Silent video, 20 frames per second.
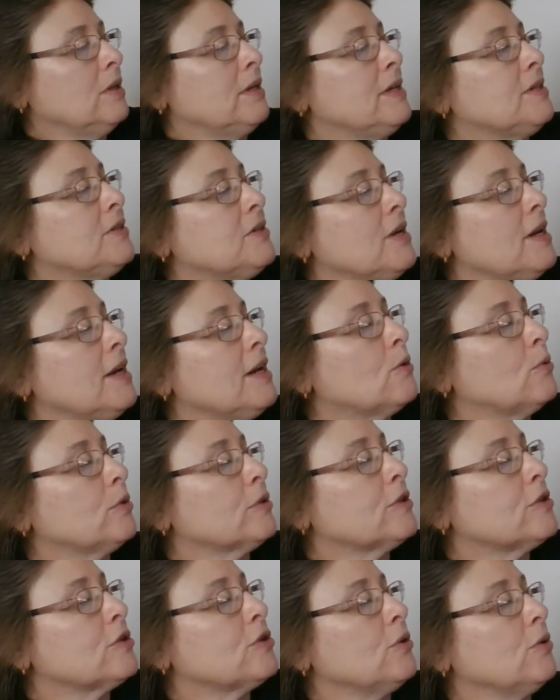is
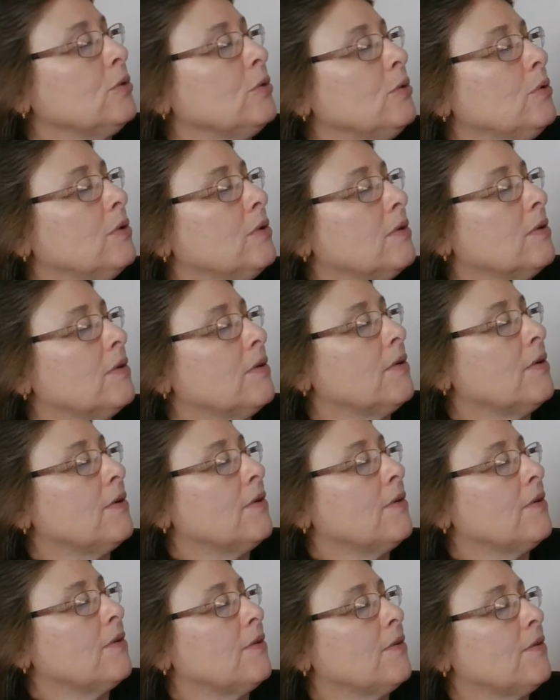equal to
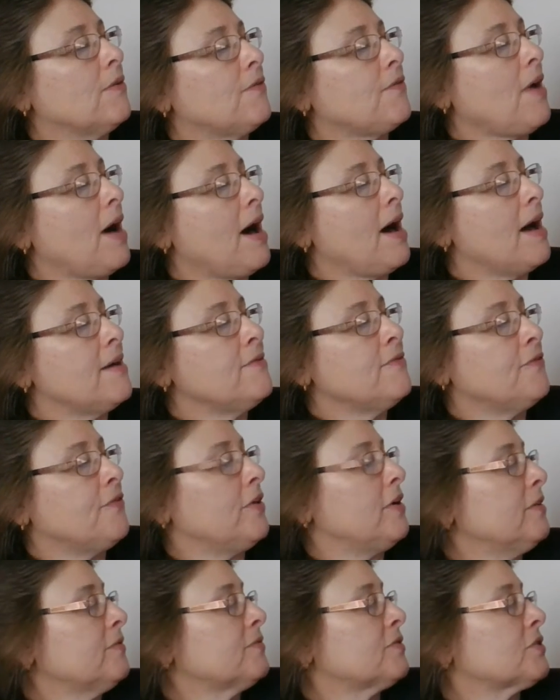
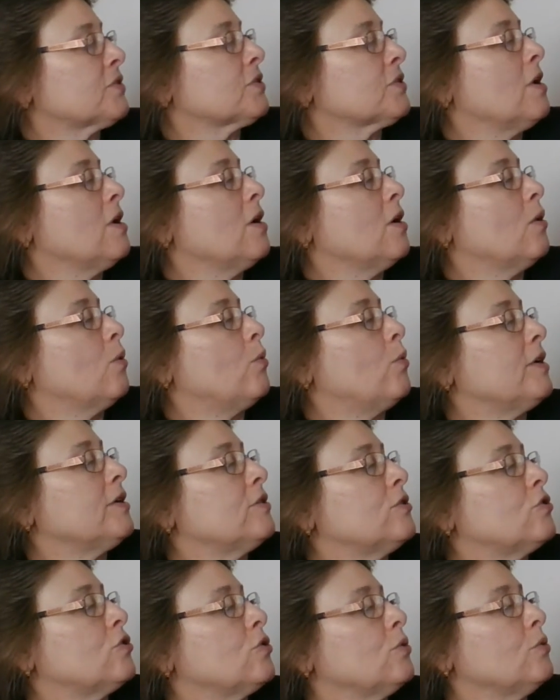5/5.
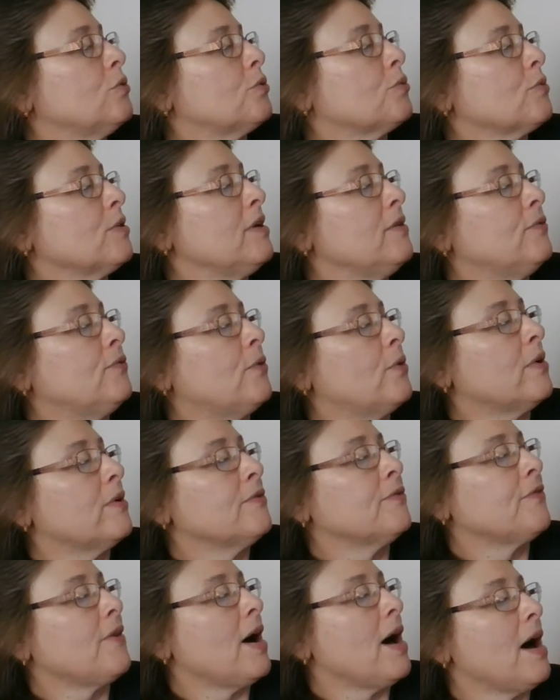1, 2, 3,
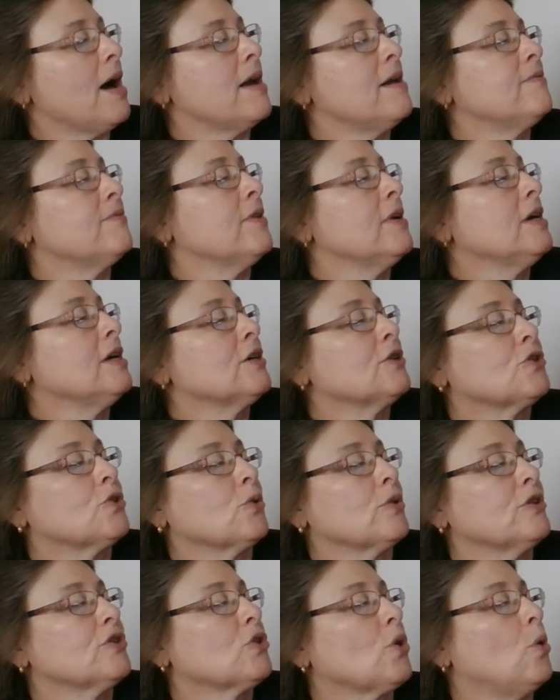4, 5.
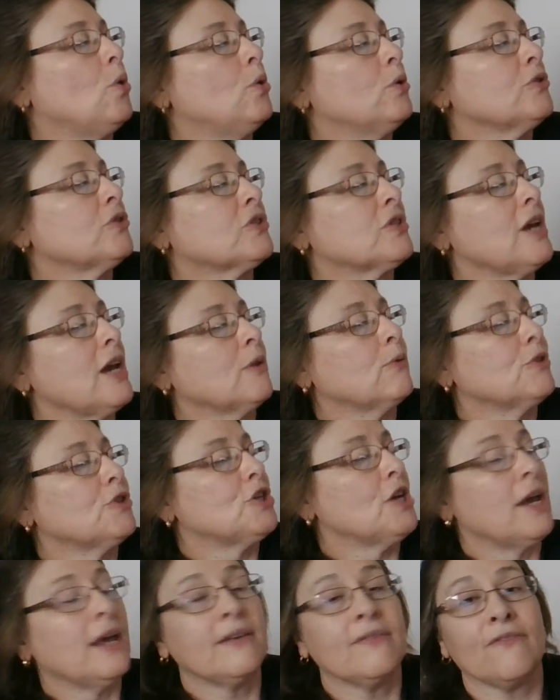So this whole
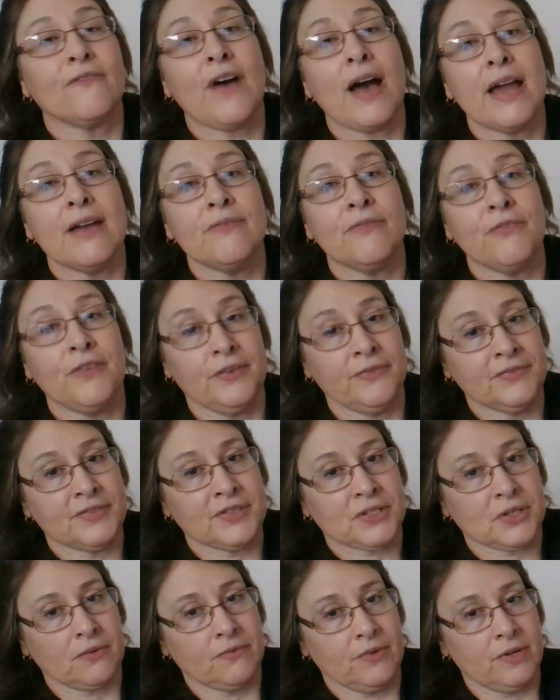sandwich had
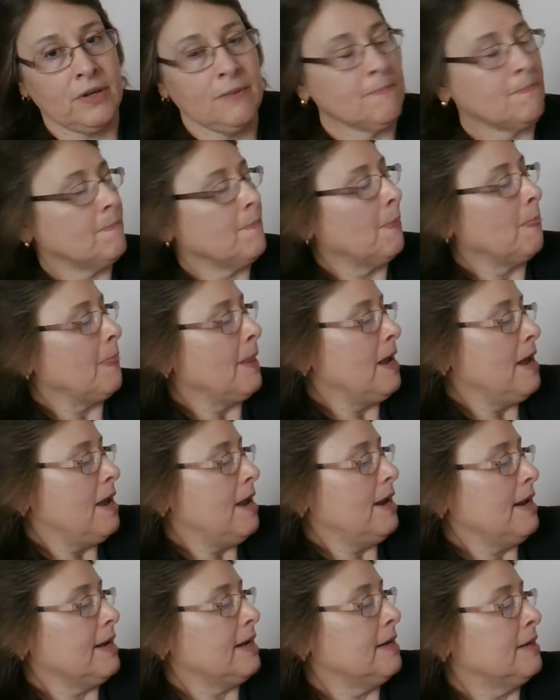5/5 of it.
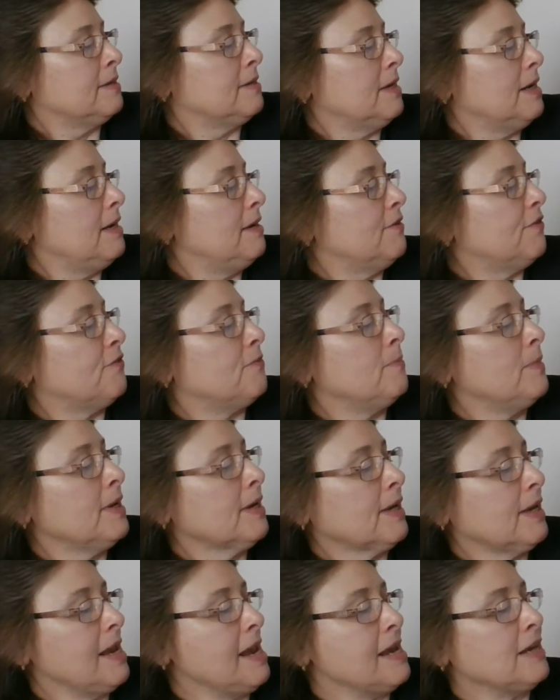And if
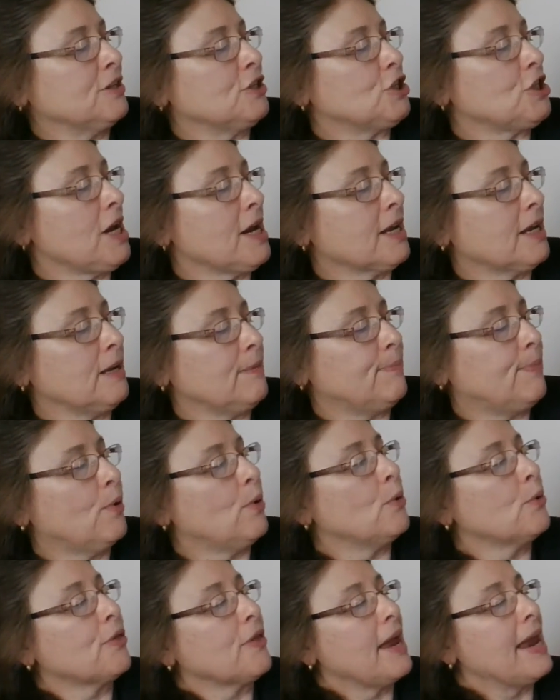Mick and Jackie
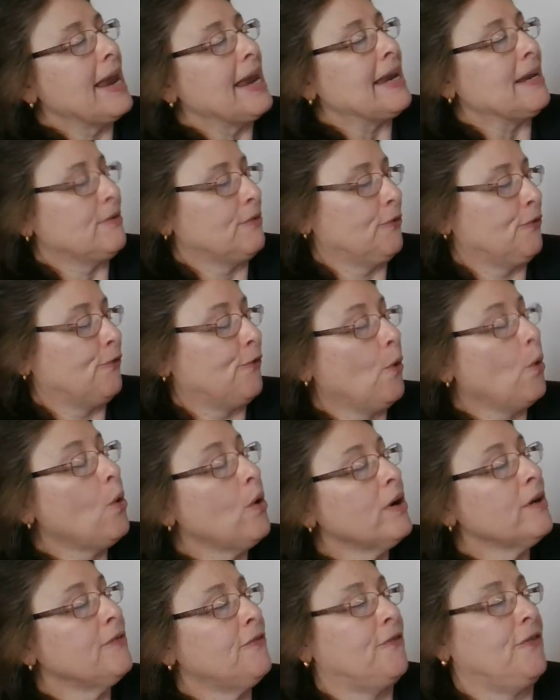both ate
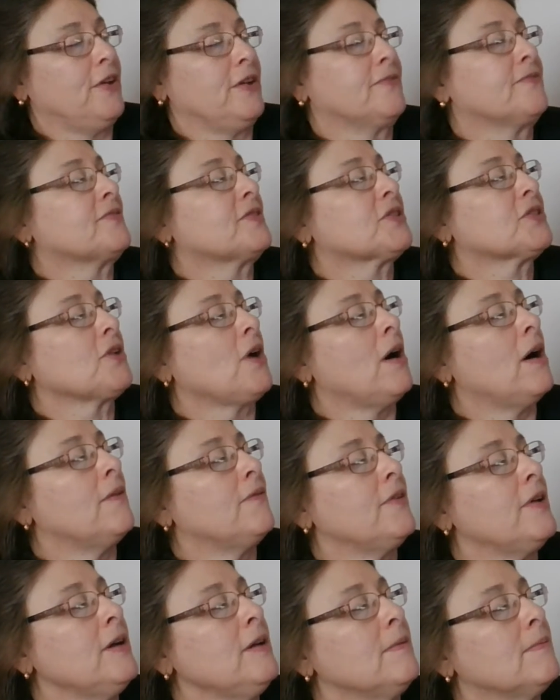4/5
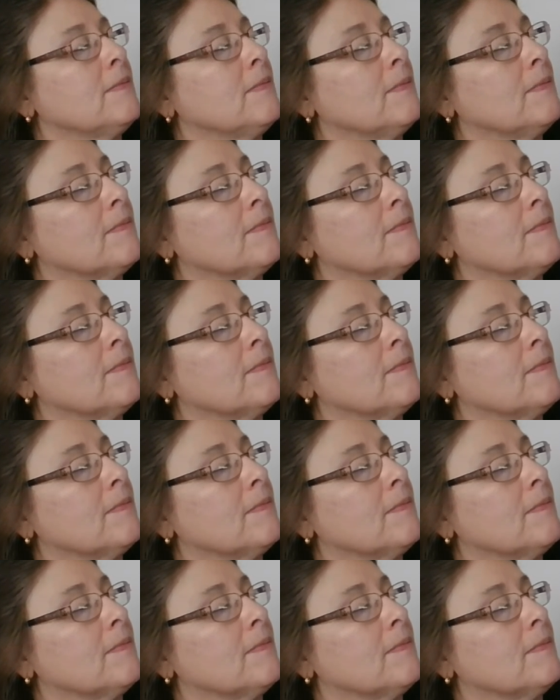of it,